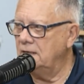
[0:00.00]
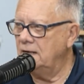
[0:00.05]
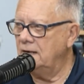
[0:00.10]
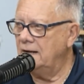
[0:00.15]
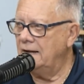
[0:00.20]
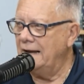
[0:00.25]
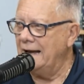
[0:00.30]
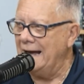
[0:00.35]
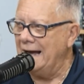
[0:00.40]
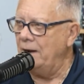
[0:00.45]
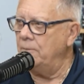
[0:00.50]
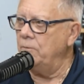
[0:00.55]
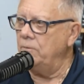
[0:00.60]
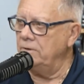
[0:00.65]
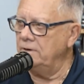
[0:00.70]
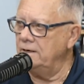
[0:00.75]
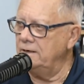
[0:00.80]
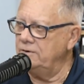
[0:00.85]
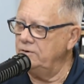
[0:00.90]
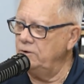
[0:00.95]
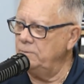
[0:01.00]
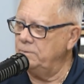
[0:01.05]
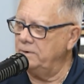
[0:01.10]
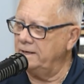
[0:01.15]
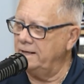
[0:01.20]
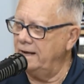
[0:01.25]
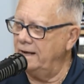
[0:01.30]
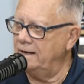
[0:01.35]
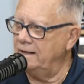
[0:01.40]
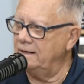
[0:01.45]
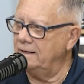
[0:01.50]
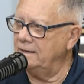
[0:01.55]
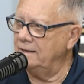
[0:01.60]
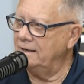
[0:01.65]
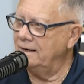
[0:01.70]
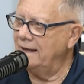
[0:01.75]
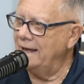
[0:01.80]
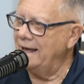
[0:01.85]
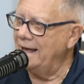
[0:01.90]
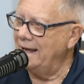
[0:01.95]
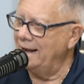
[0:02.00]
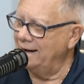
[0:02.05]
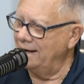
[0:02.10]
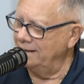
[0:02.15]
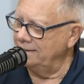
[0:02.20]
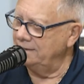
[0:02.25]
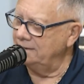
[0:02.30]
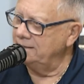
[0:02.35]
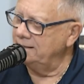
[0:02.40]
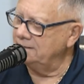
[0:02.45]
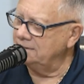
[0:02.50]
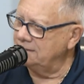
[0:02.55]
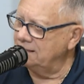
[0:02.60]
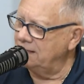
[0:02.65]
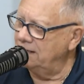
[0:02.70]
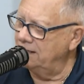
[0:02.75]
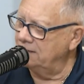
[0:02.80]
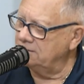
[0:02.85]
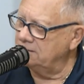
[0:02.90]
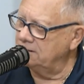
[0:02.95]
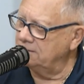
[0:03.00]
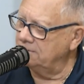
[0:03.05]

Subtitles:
I wanted to duplicate it like the Dixie Classic.